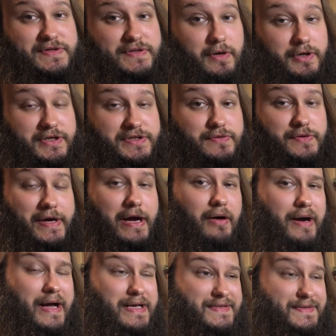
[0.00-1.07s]
32 cal
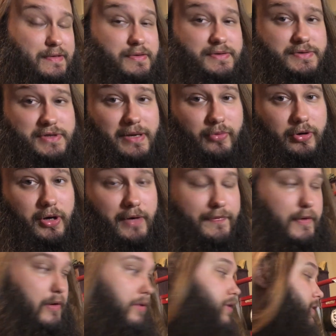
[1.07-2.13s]
as their double-aught though.